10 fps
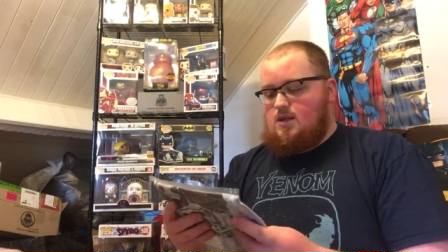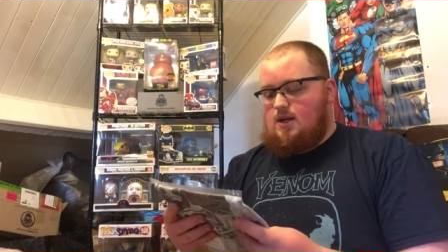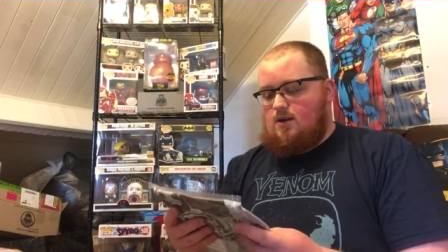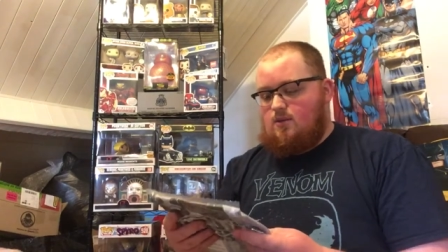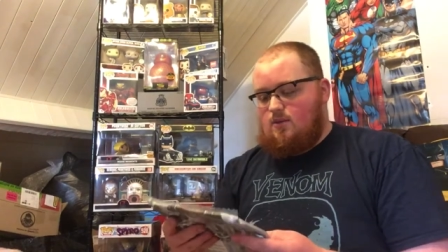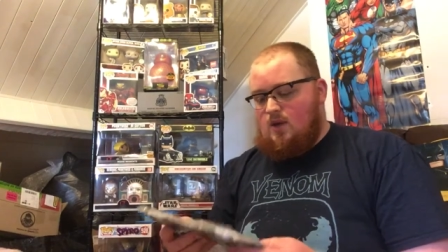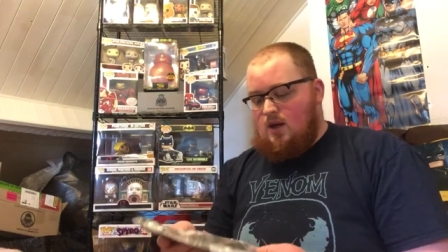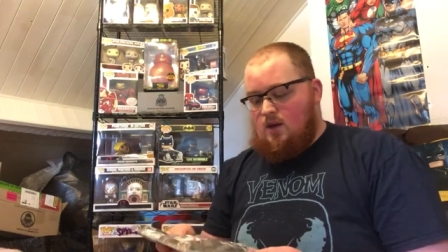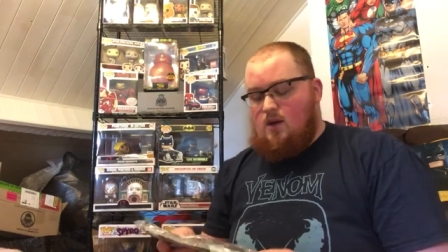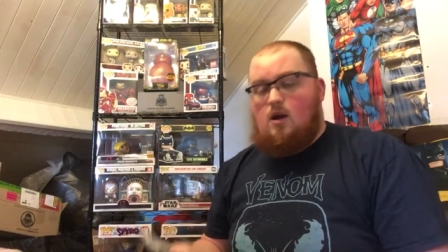Now,
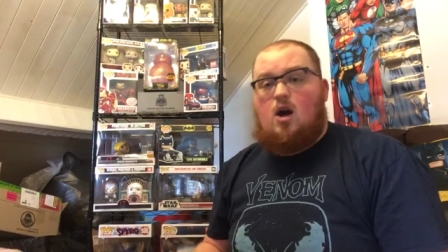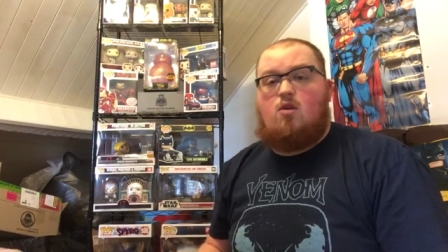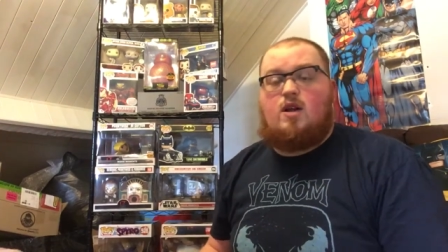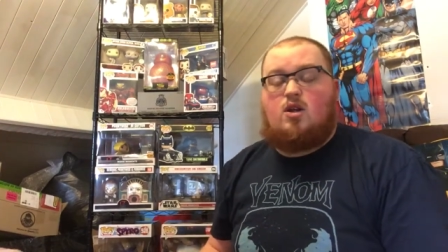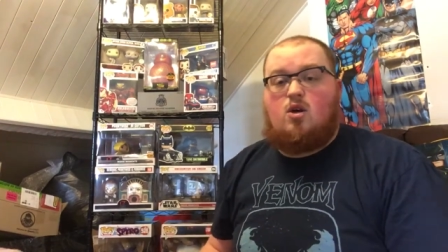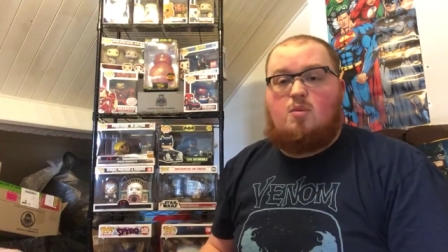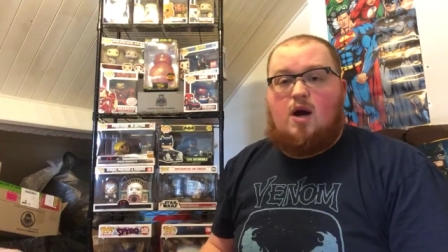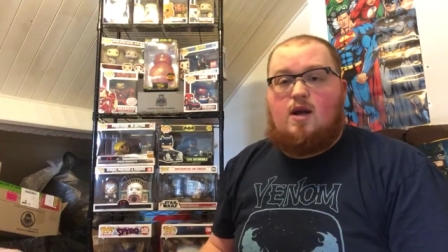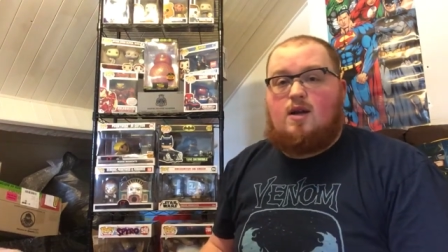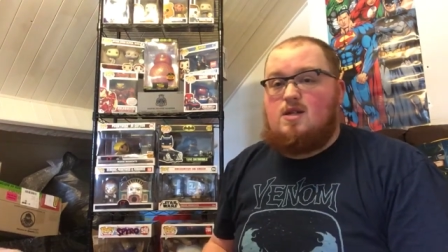I already knew
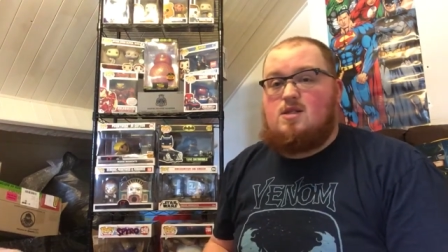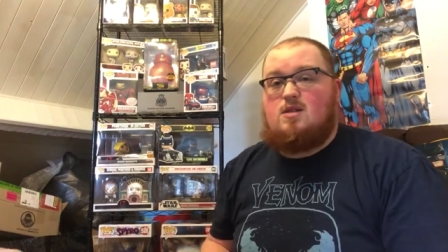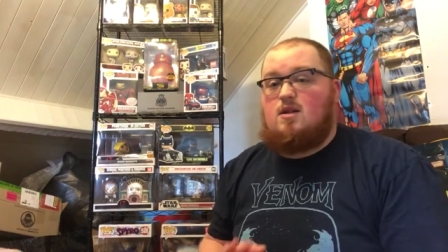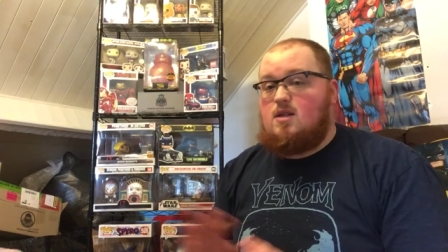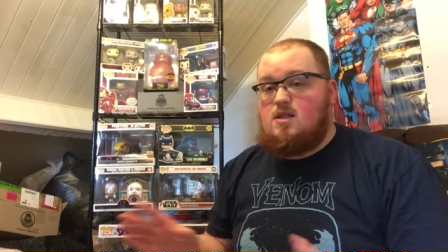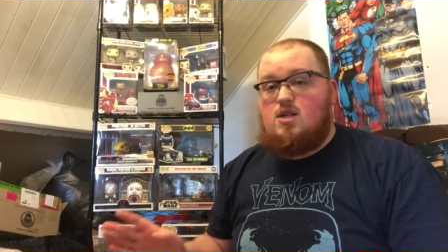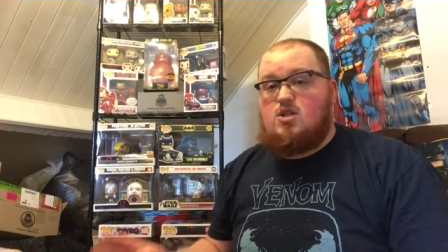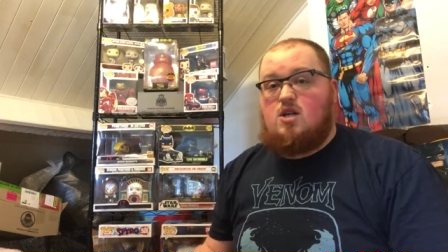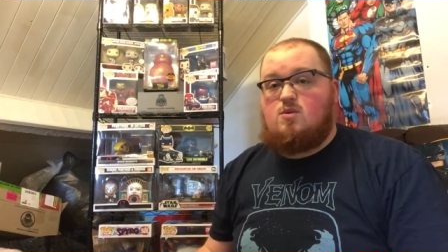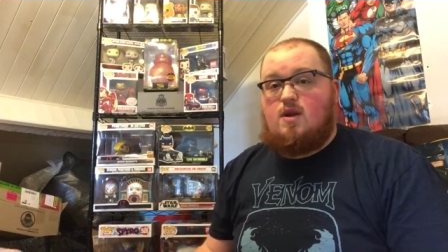buying this that the
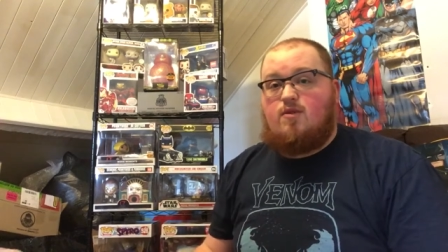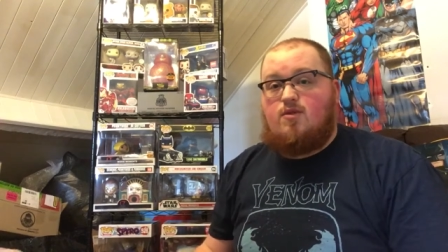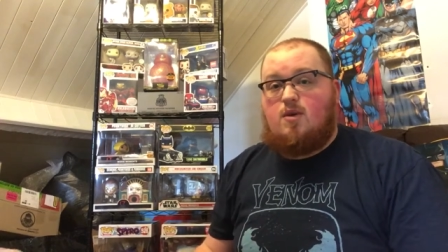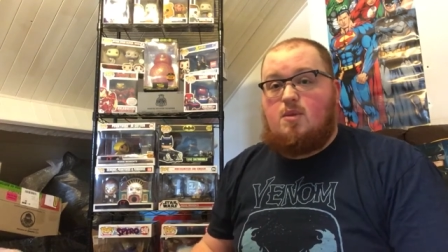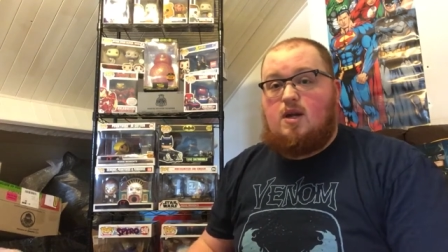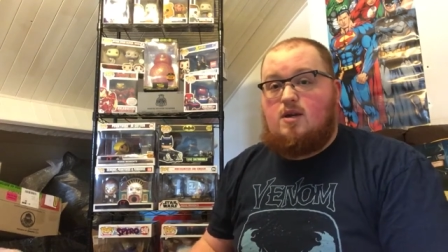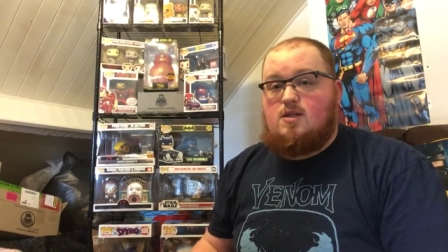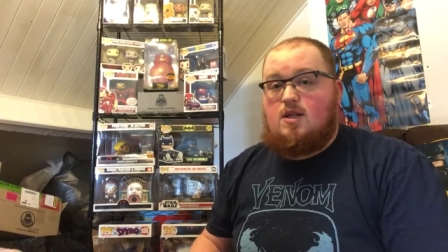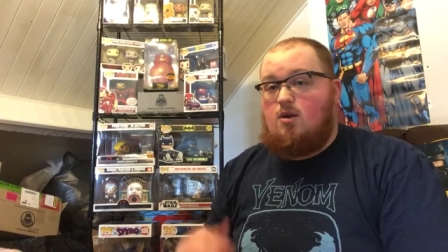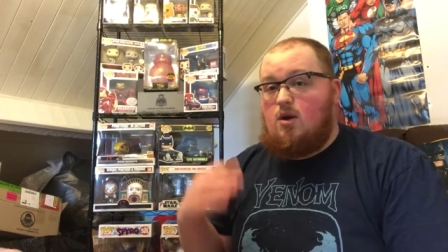t-shirts would never fit me
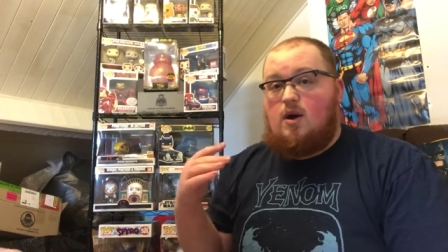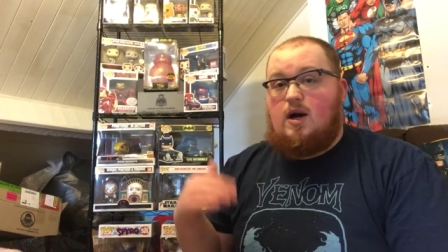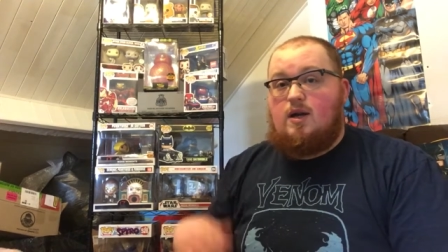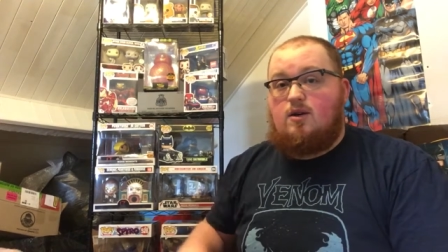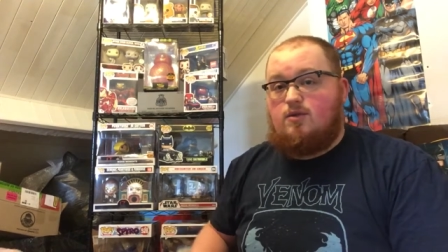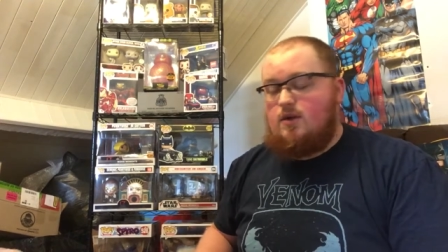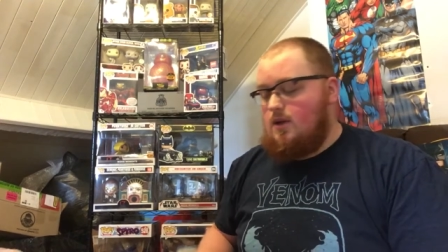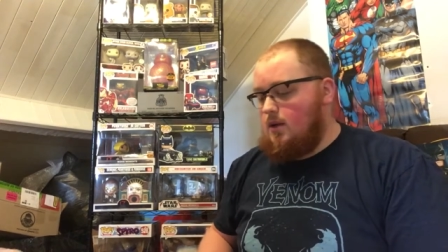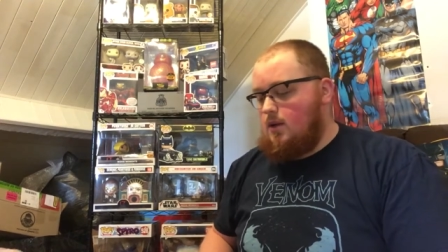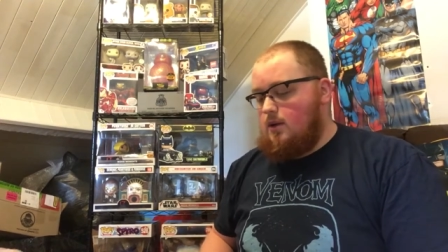because they don't go high enough
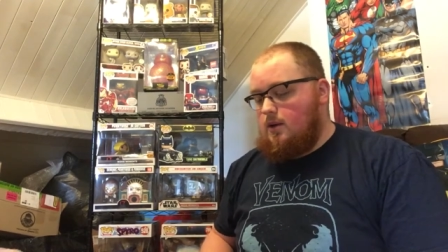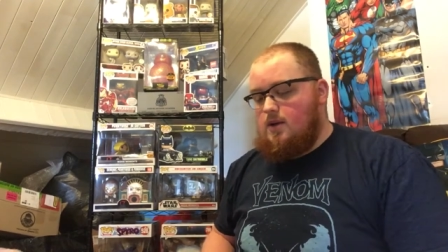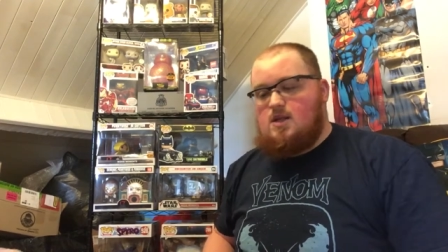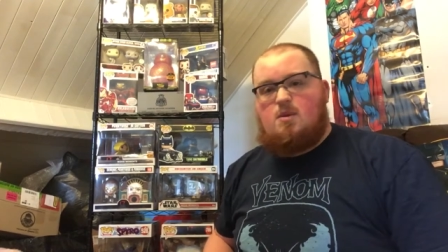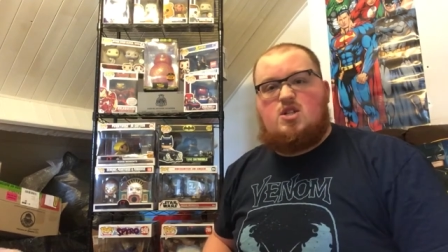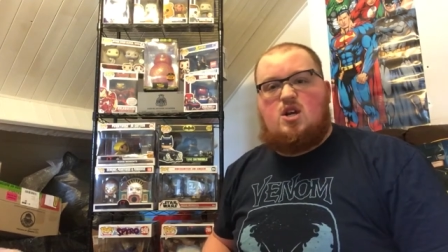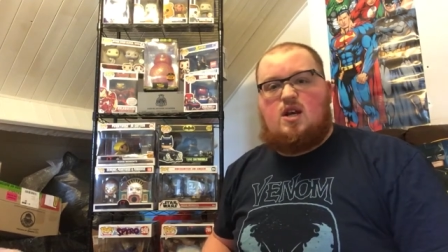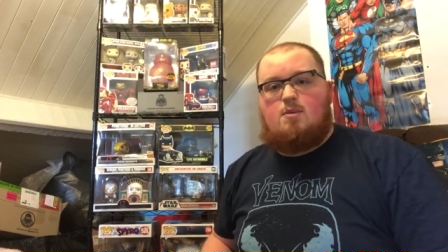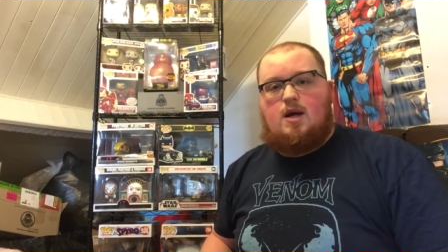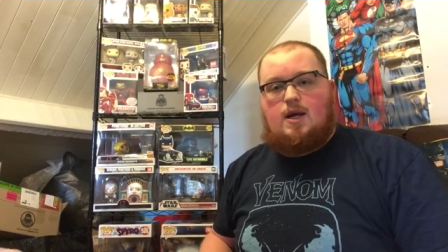because I'm a
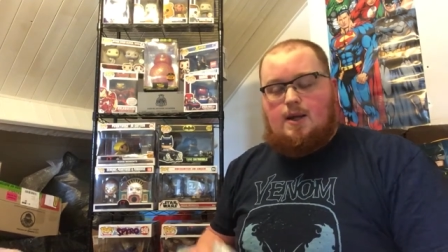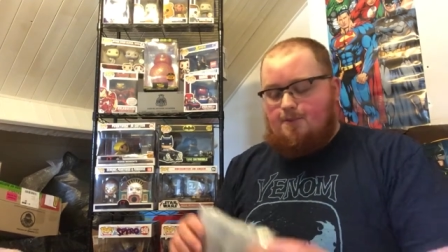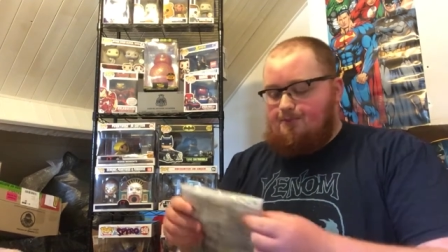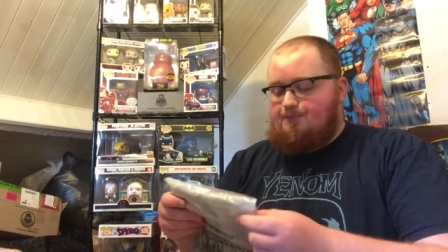chunky monkey.